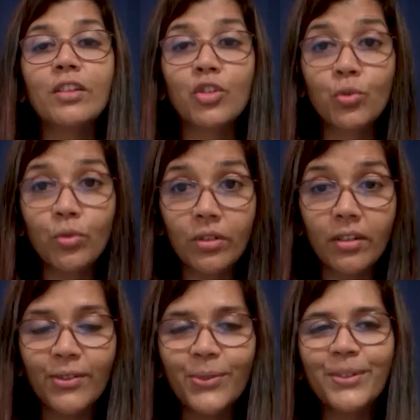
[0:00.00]
a shooter
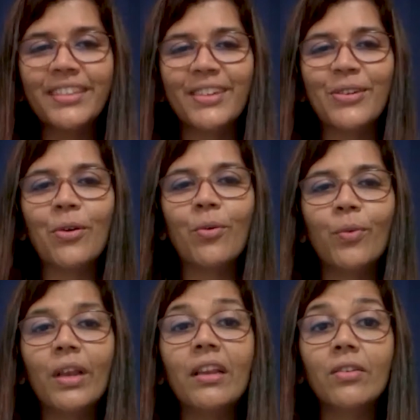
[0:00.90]
who was
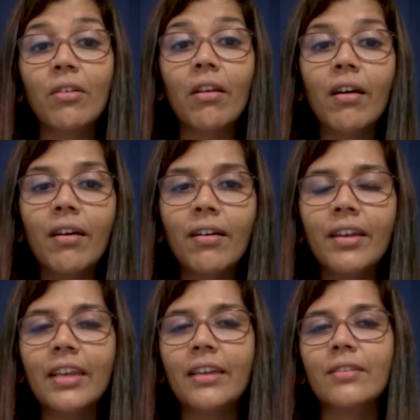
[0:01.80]
willing to
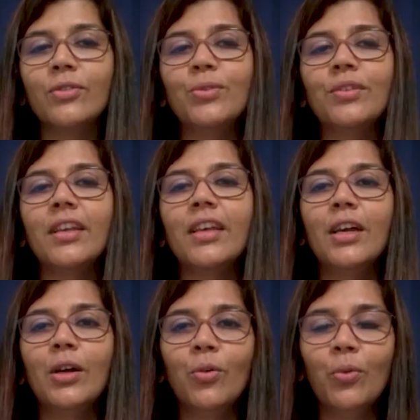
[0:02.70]
learn, and who
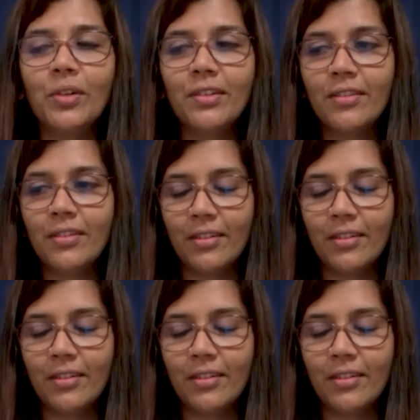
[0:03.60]
was